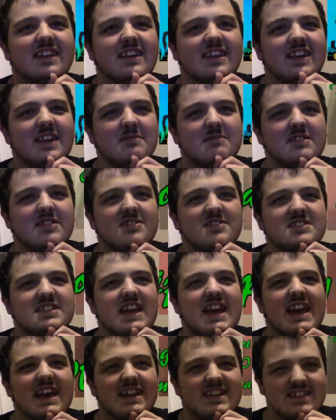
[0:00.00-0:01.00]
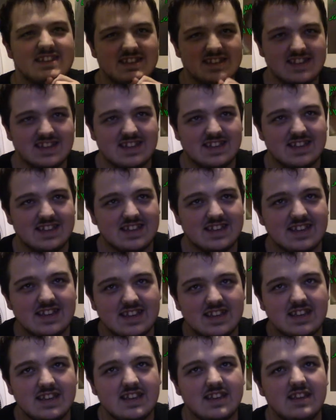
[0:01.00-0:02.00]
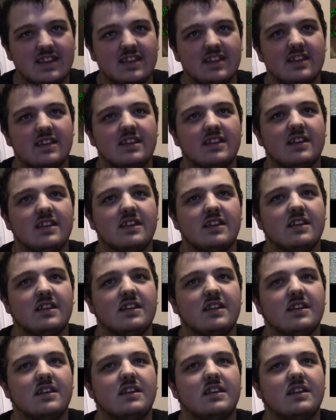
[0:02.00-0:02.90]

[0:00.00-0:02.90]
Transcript: Yep, there's Dan. What's up,